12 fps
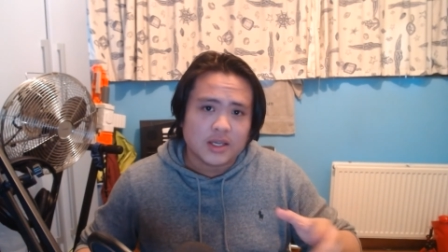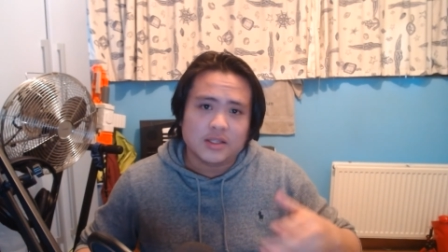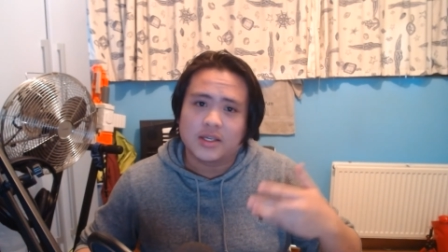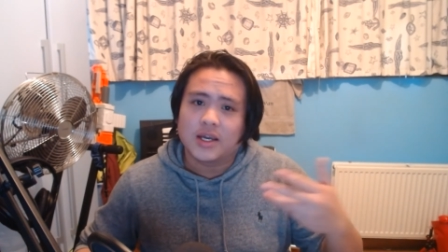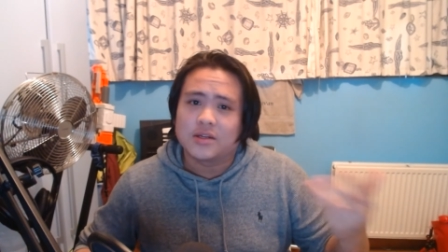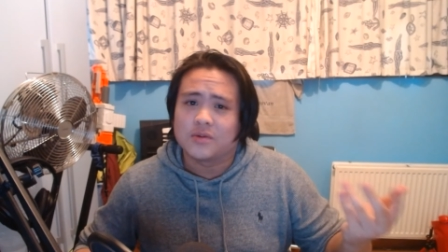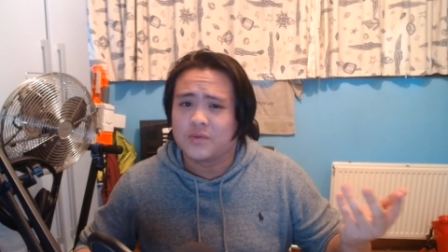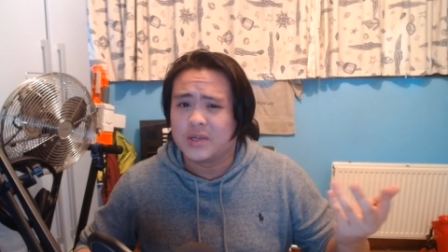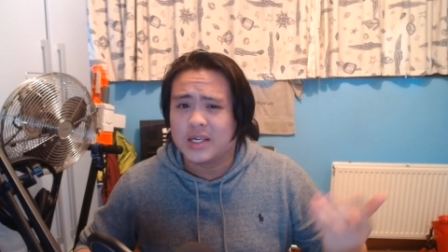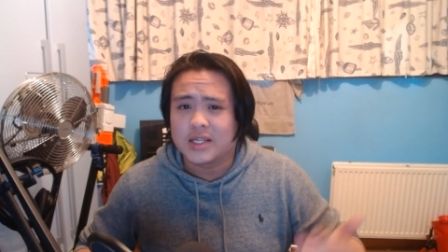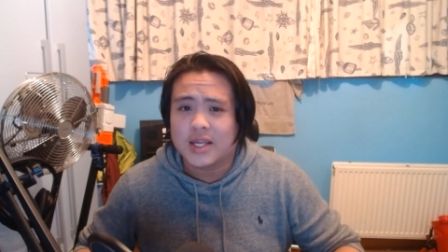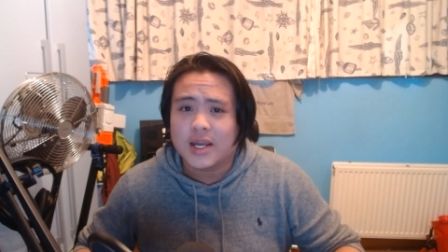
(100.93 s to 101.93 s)
and kind of
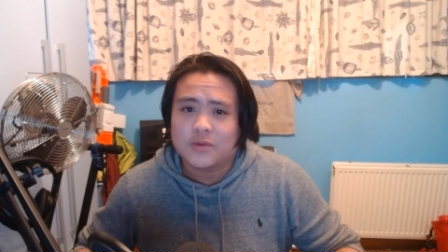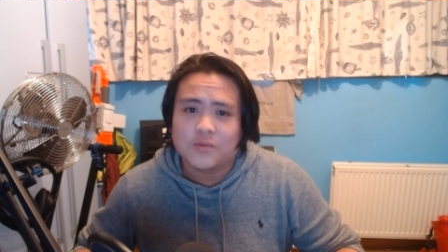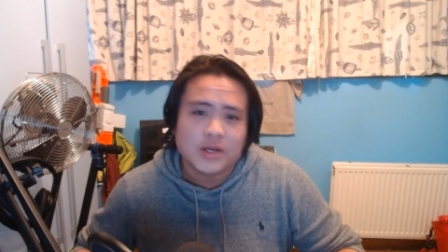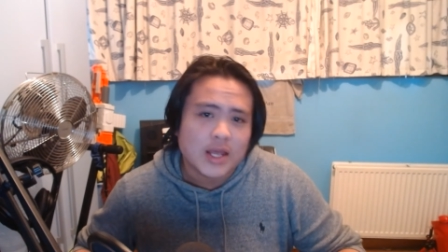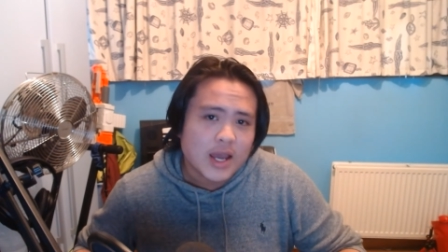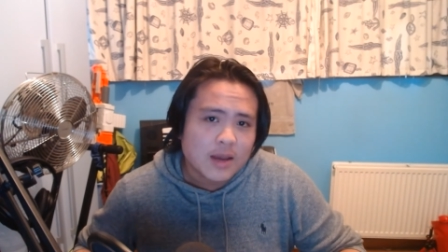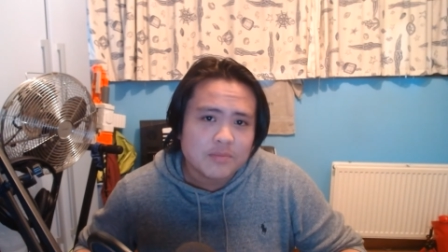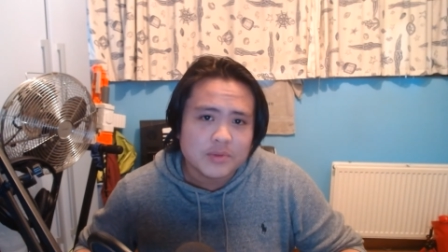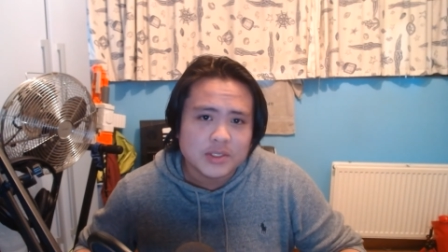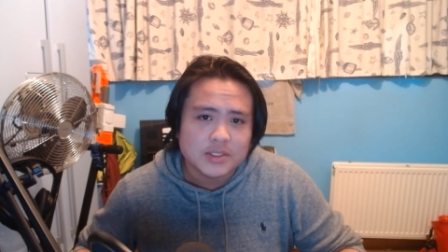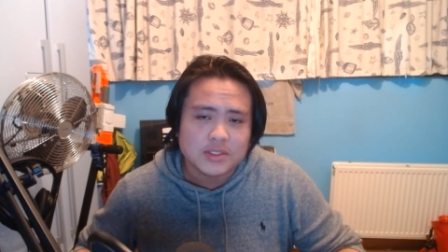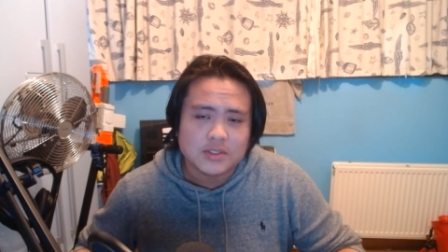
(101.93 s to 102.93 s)
reenact what
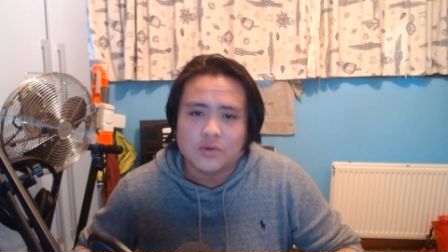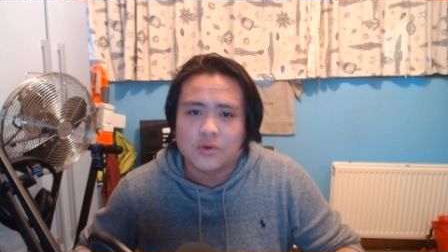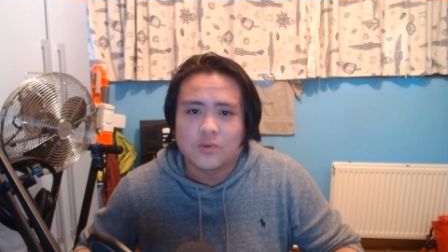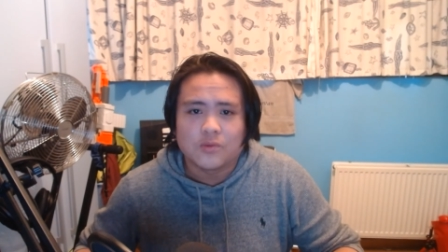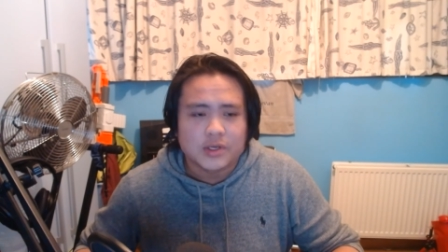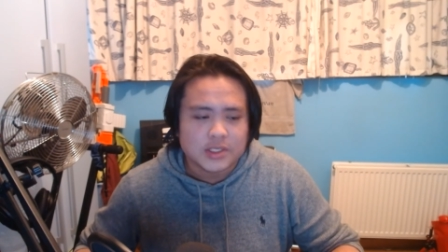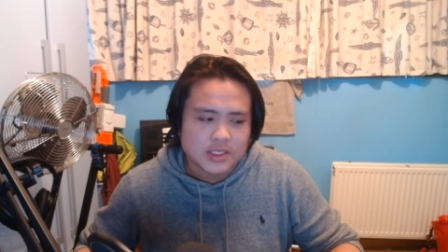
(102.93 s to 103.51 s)
happens or what